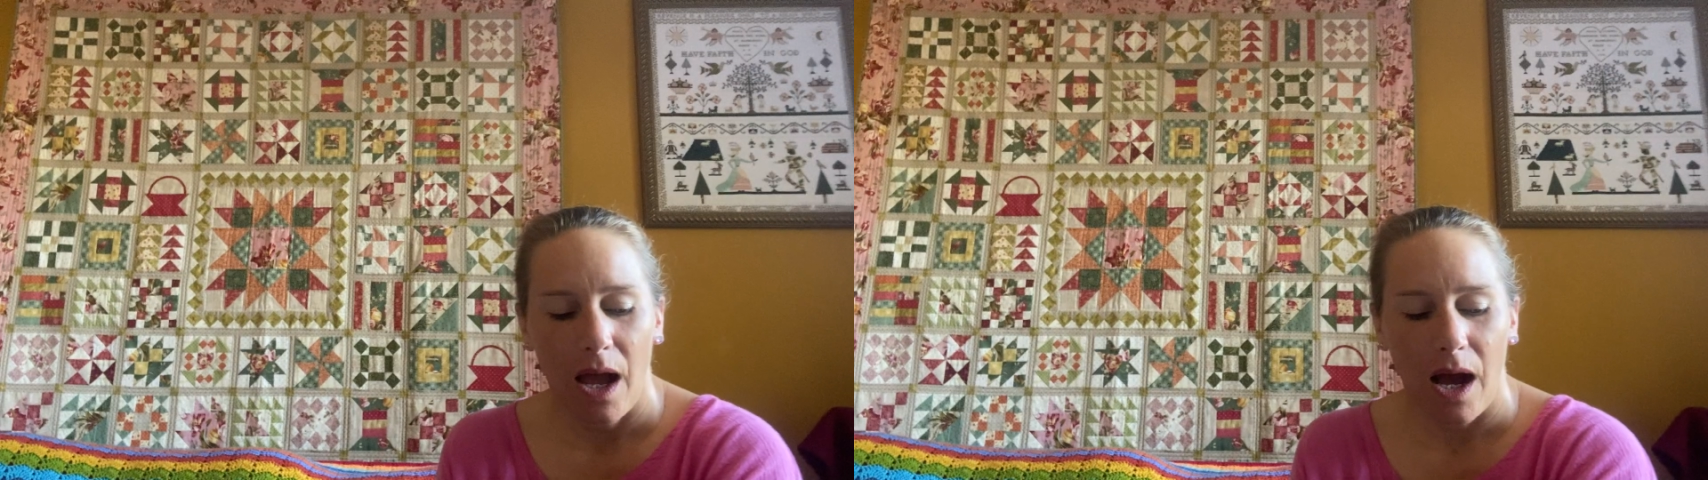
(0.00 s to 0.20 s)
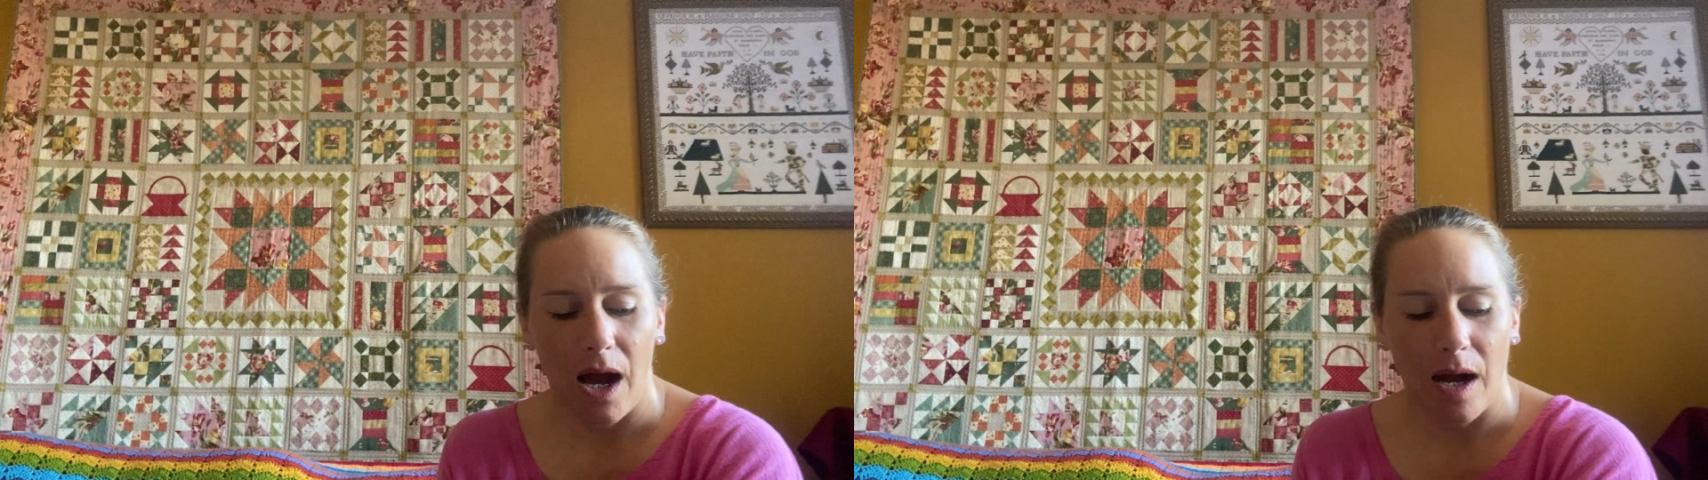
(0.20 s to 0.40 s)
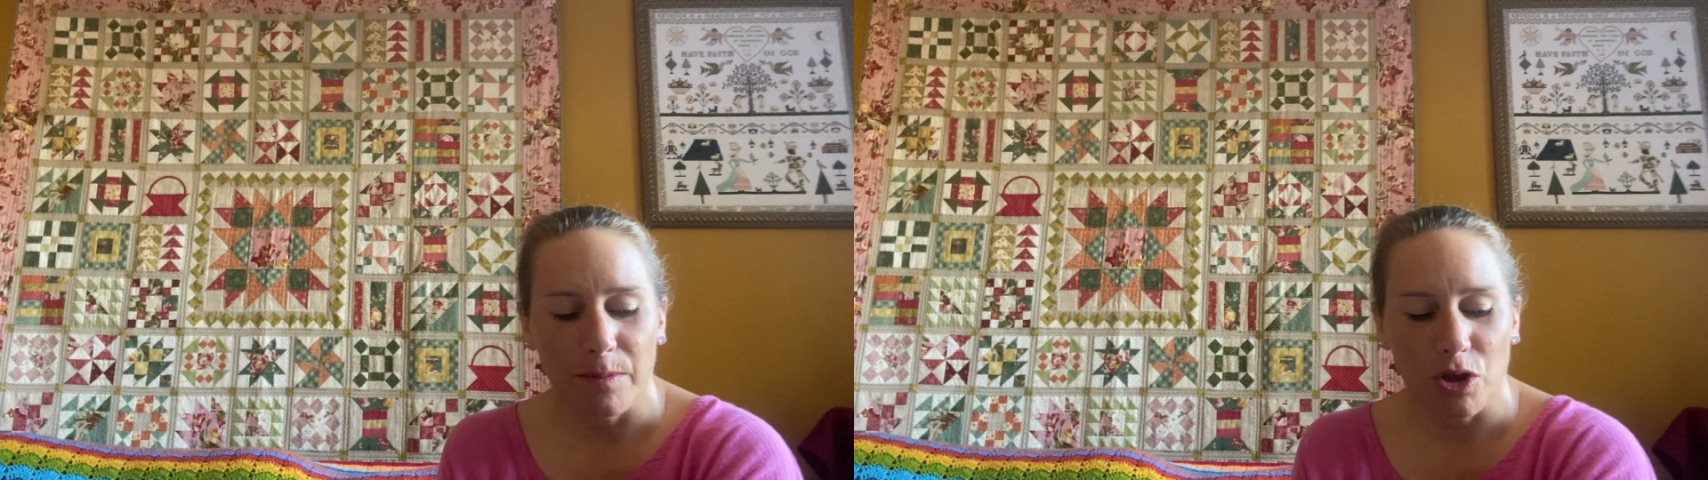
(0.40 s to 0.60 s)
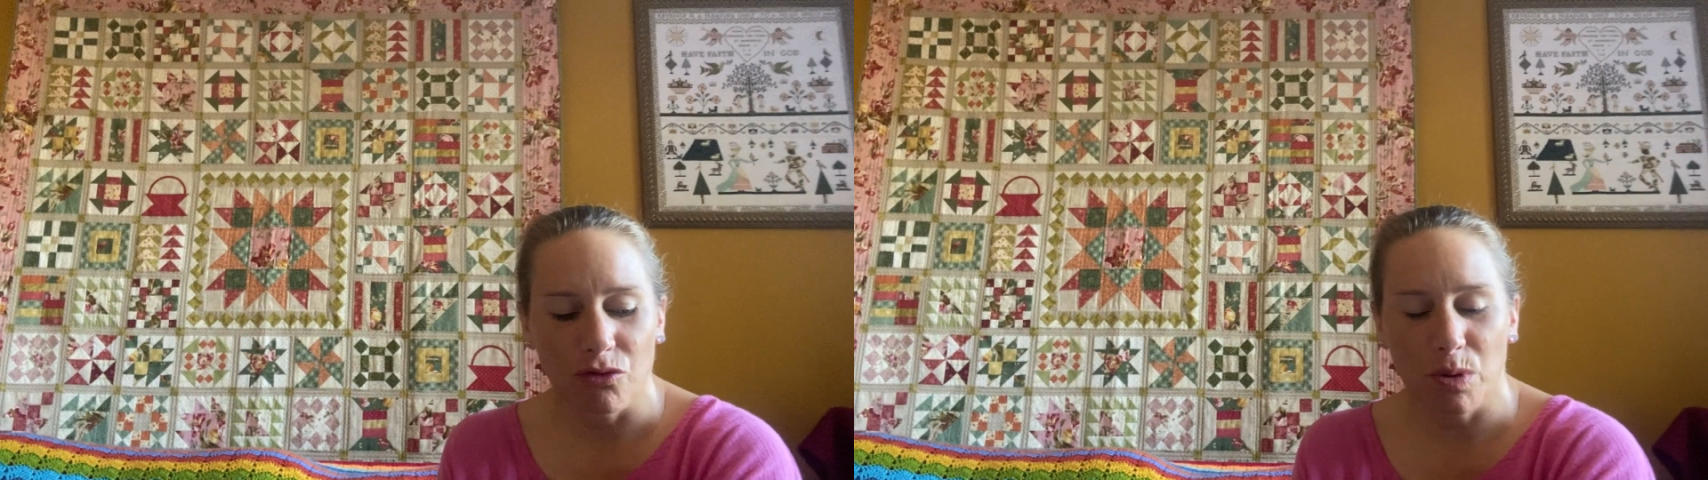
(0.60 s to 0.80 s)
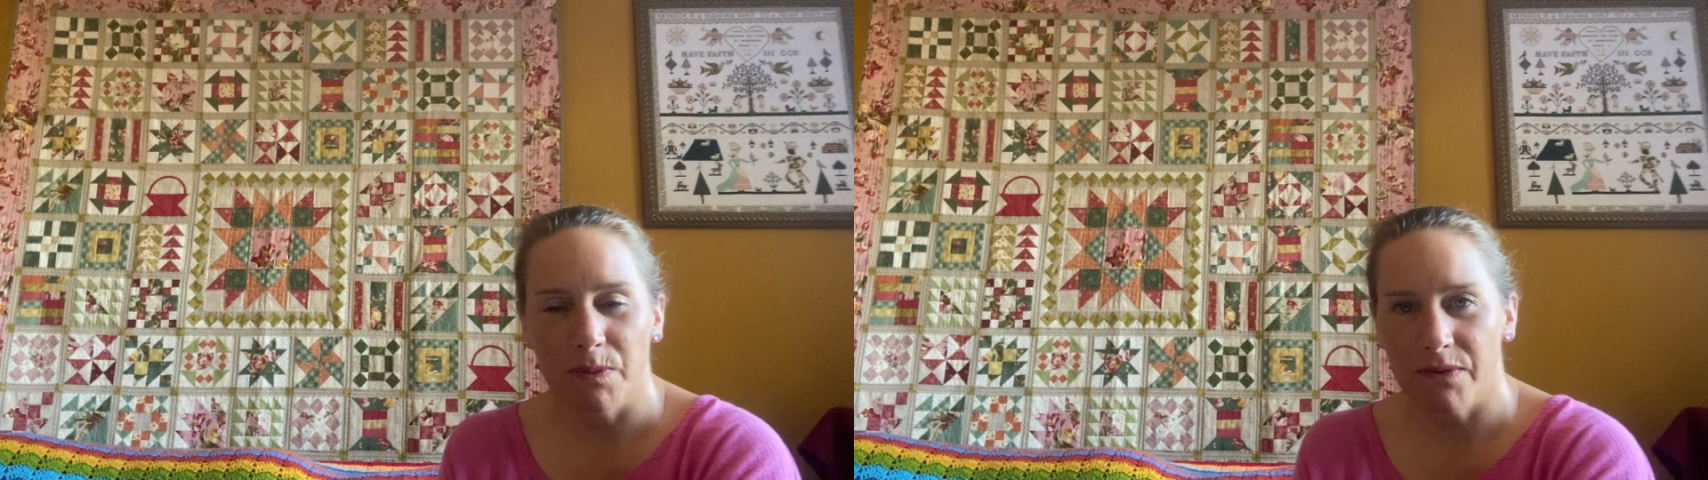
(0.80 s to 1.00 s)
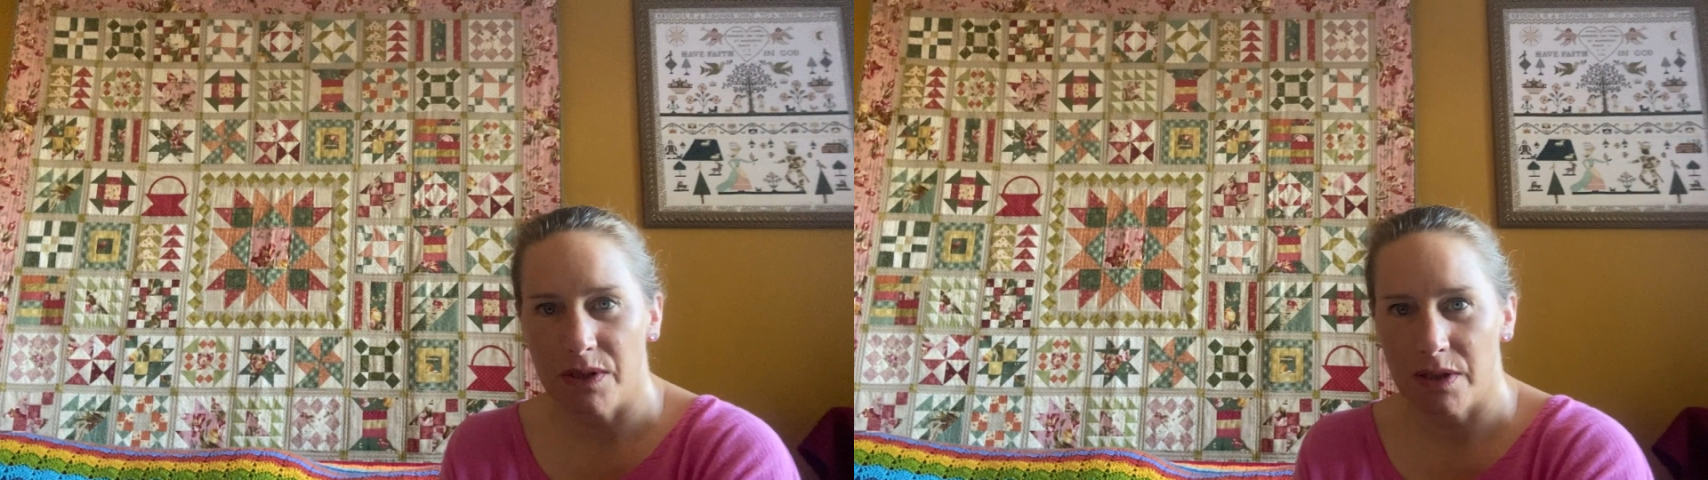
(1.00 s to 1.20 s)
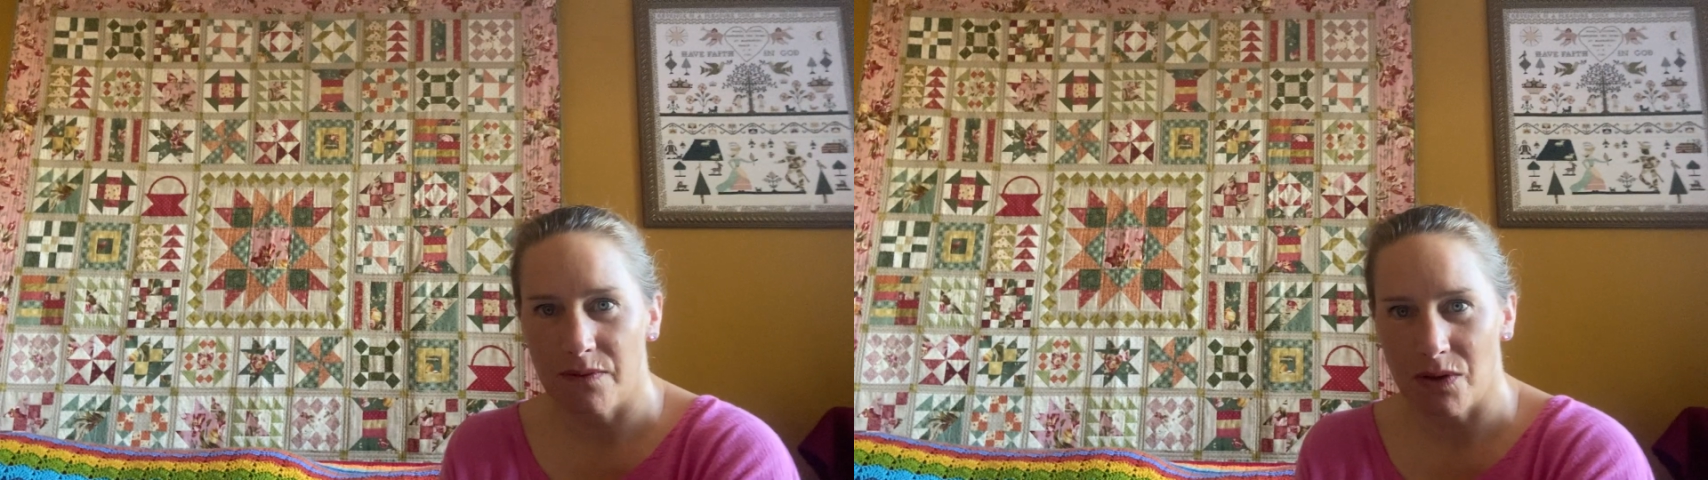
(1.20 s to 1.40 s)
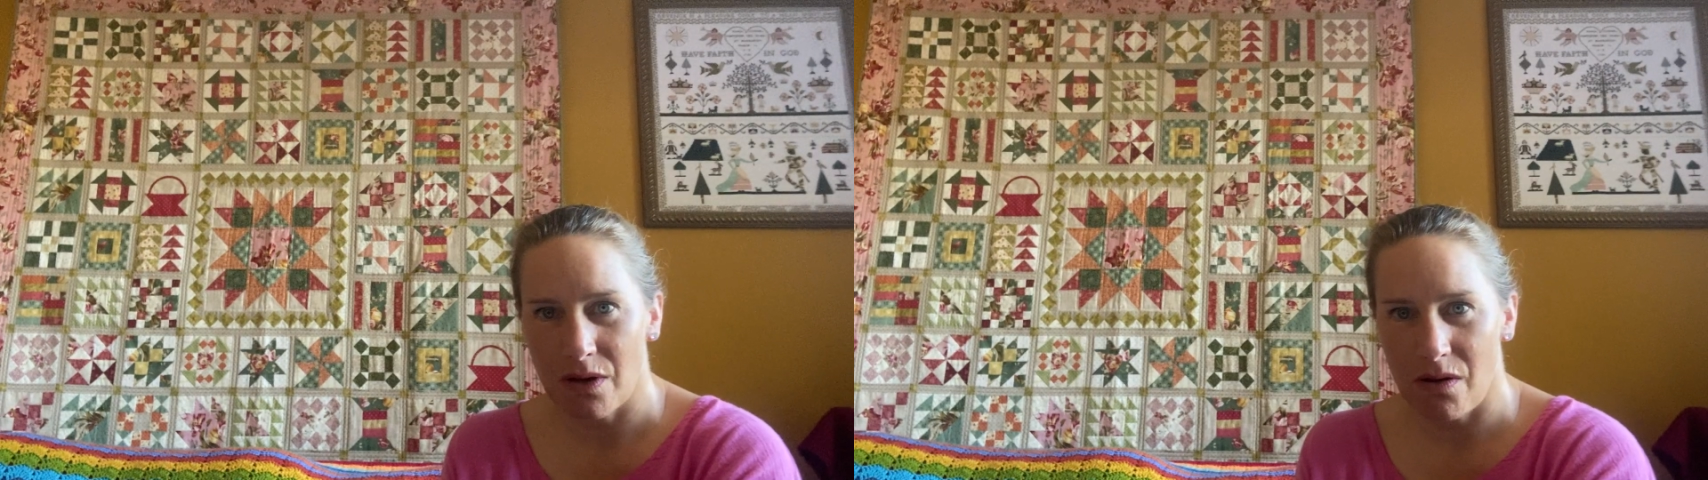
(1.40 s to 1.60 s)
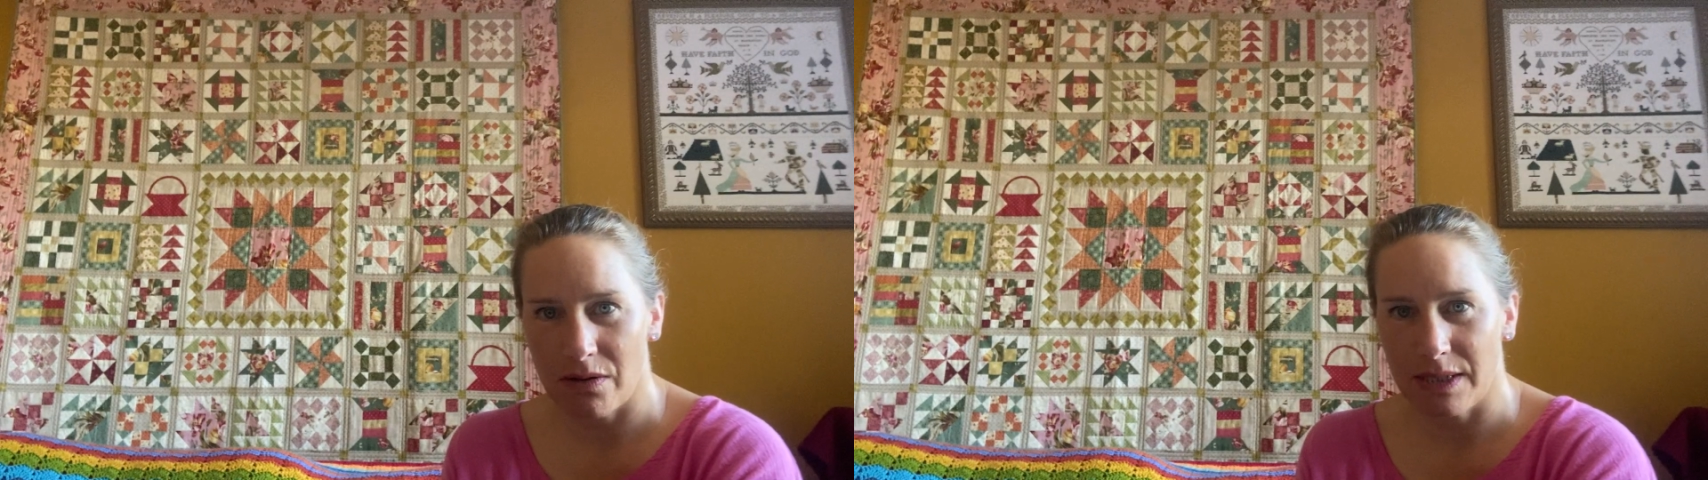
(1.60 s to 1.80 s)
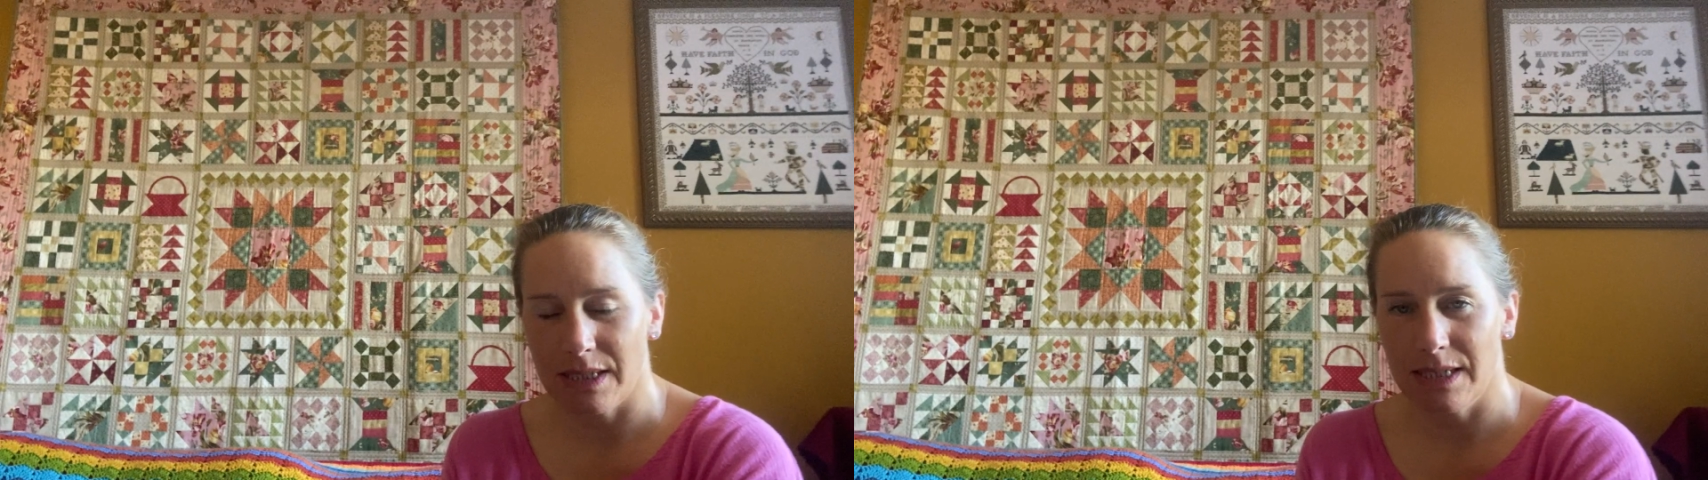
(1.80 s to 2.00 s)
a group of us have
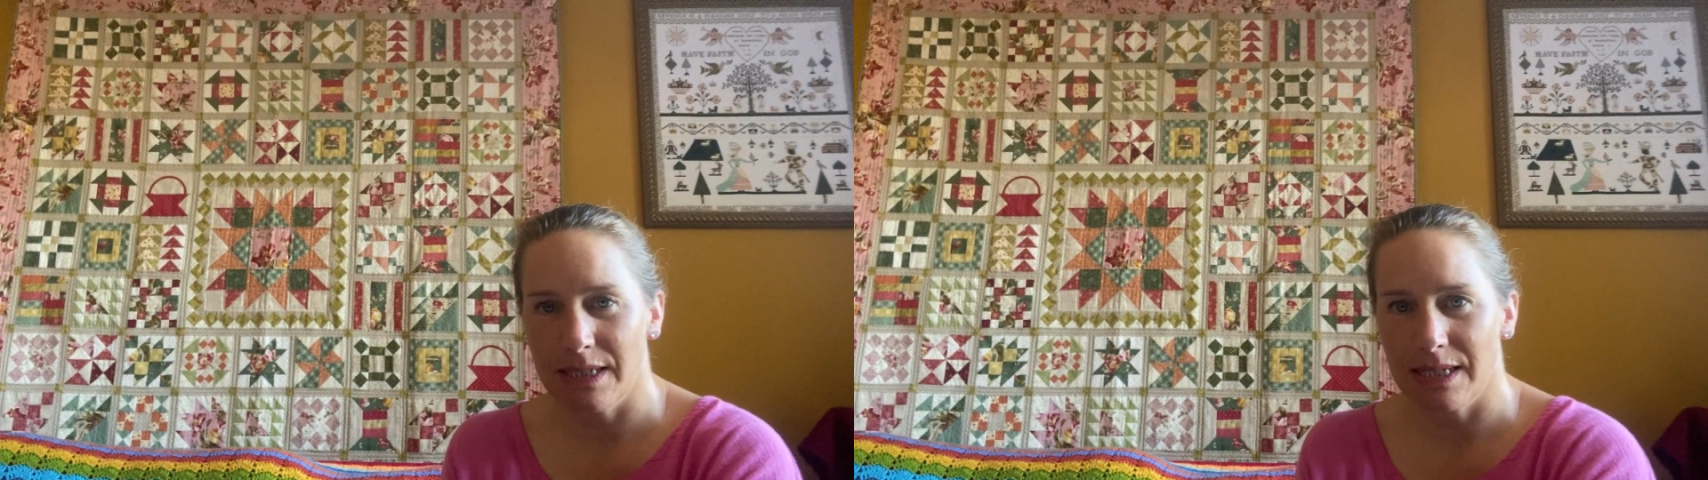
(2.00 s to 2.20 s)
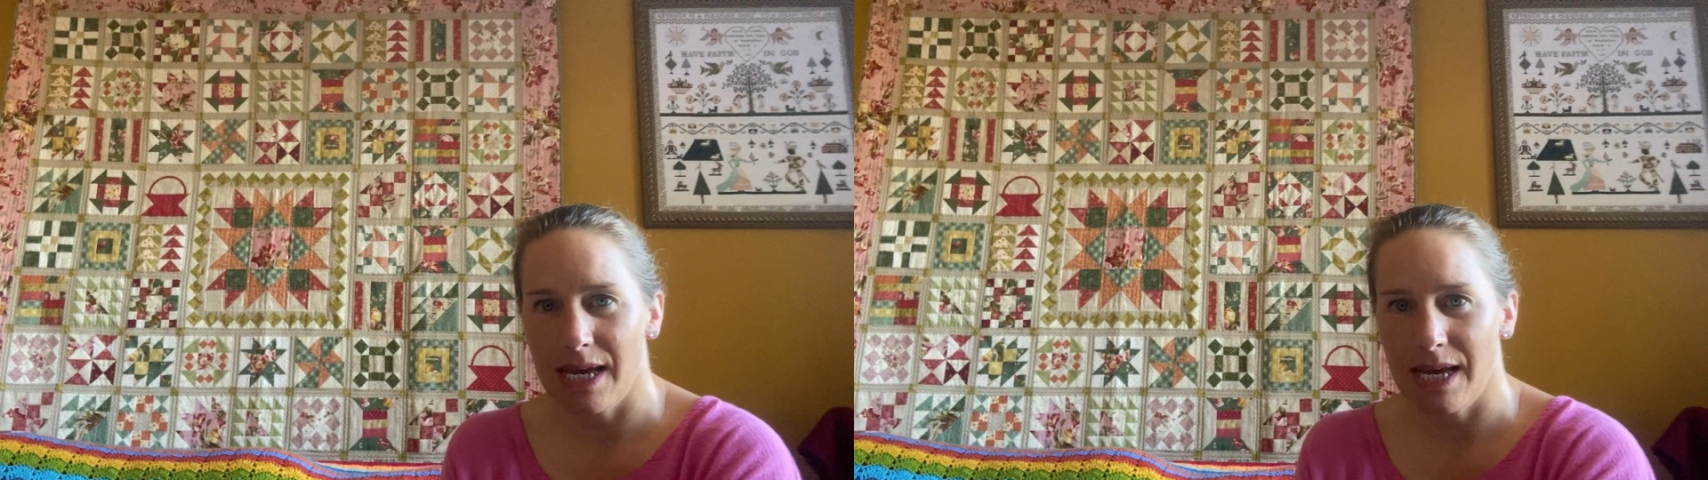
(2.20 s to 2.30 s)
started